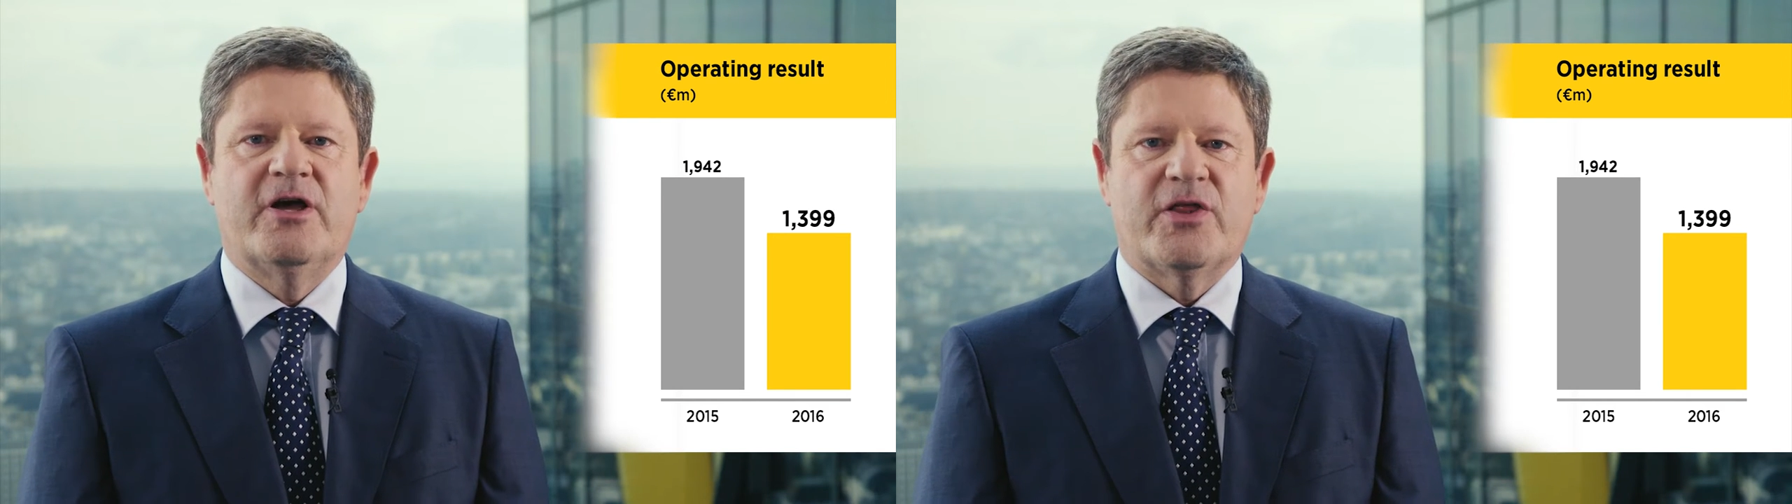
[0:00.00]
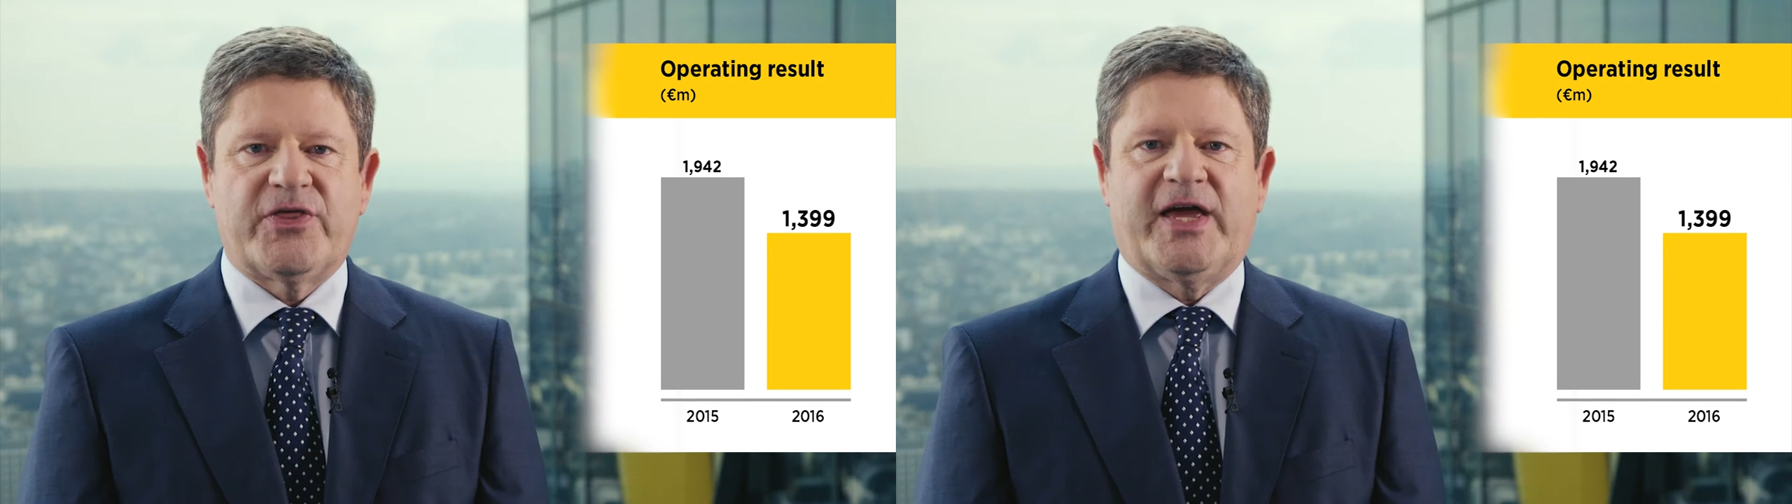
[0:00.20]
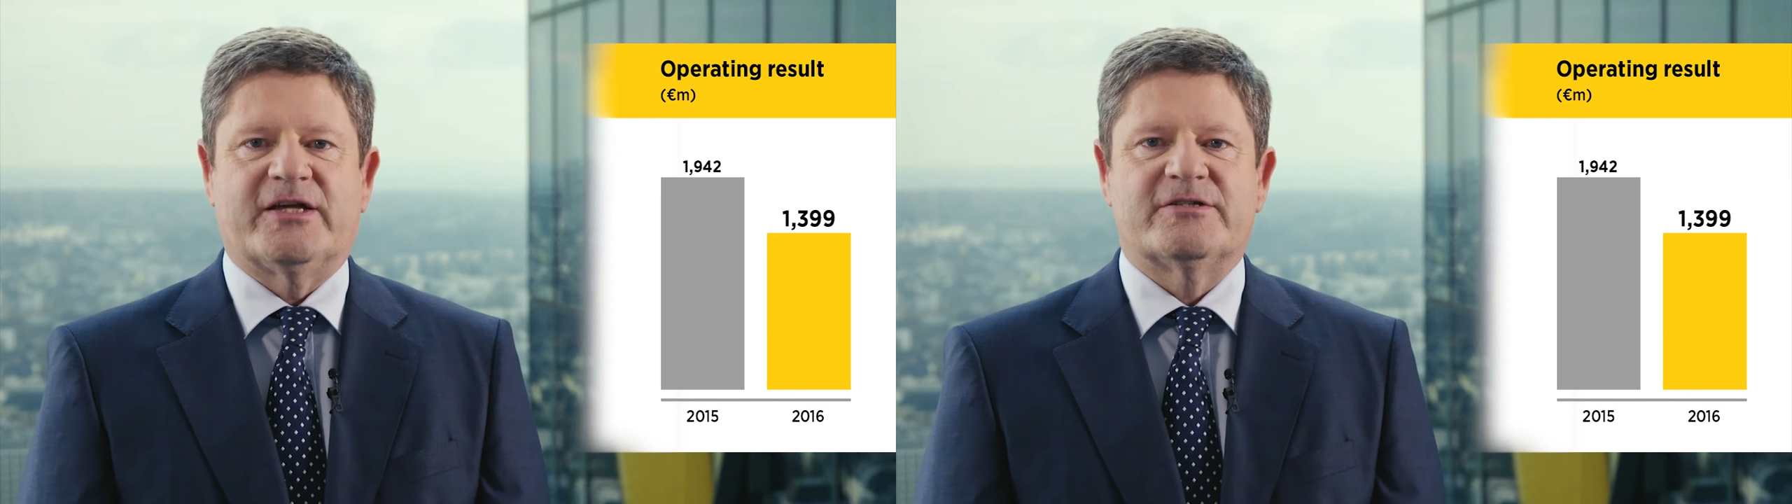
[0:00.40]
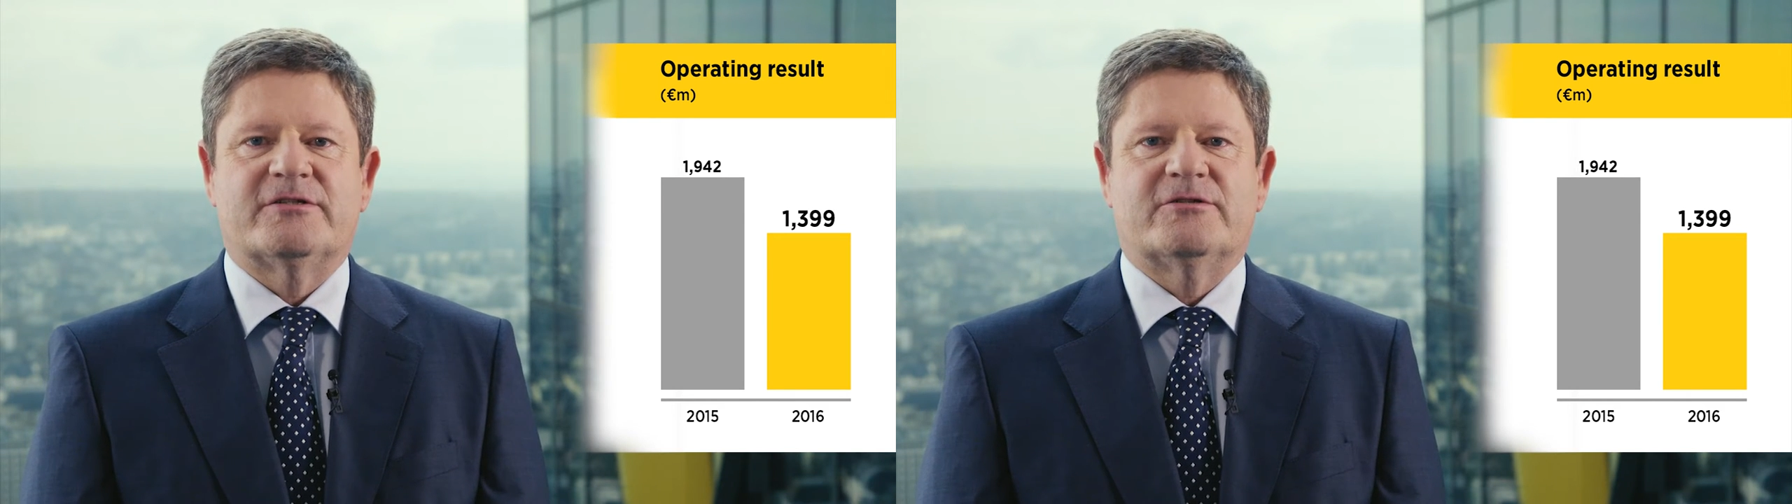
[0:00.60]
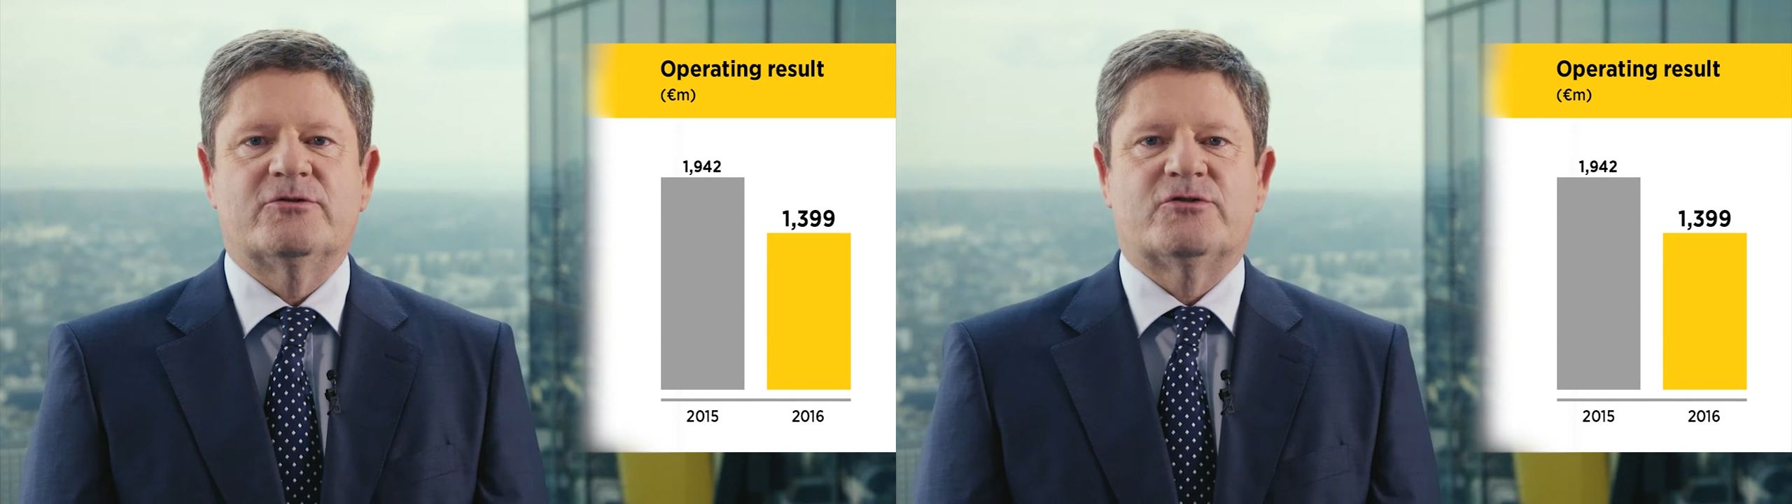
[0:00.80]

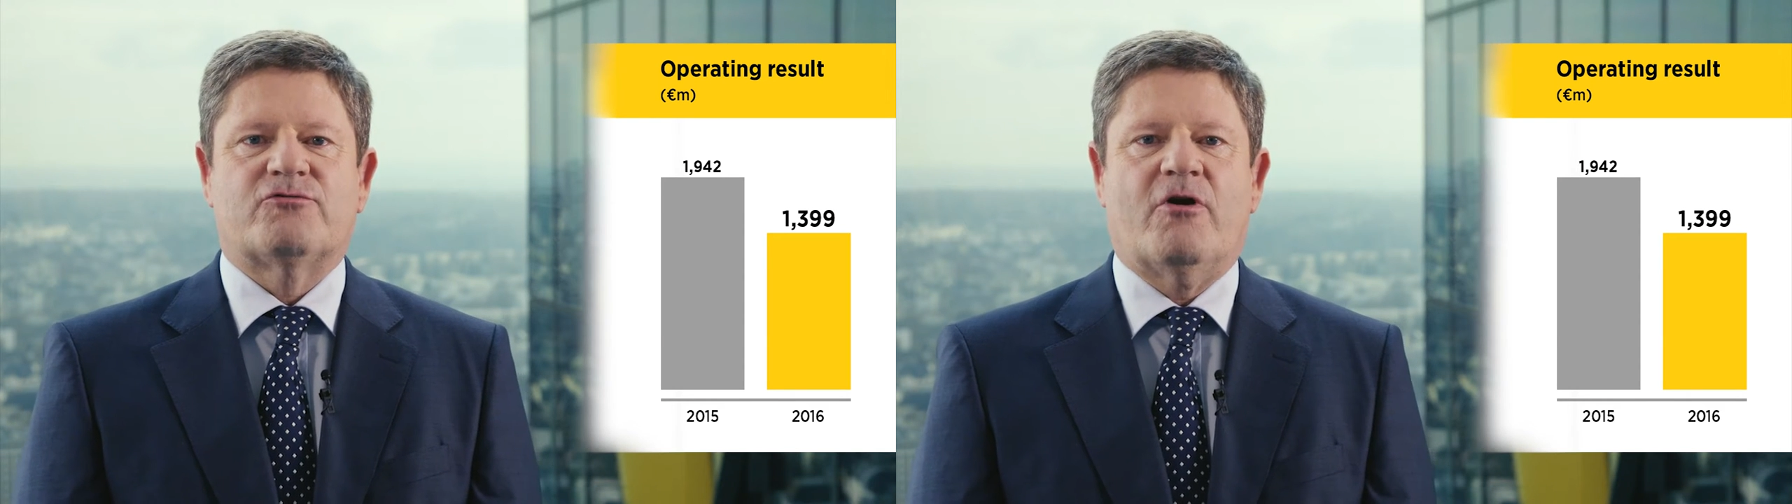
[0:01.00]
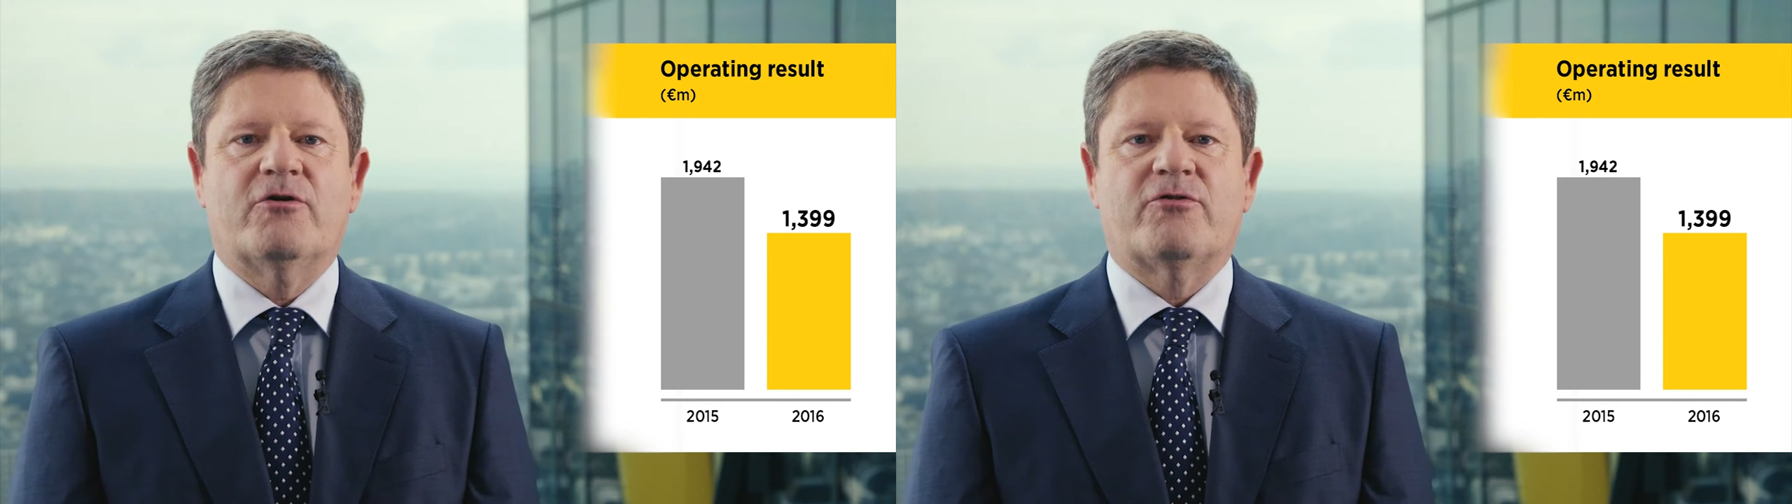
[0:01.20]
thanks to strong